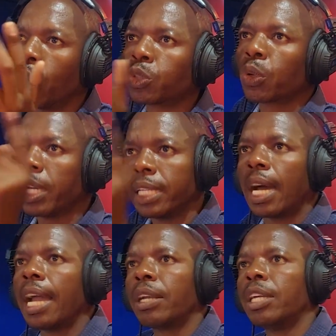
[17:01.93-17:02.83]
also in
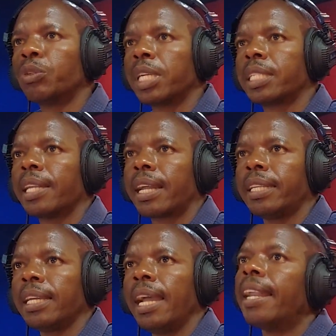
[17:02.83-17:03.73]
education, right? And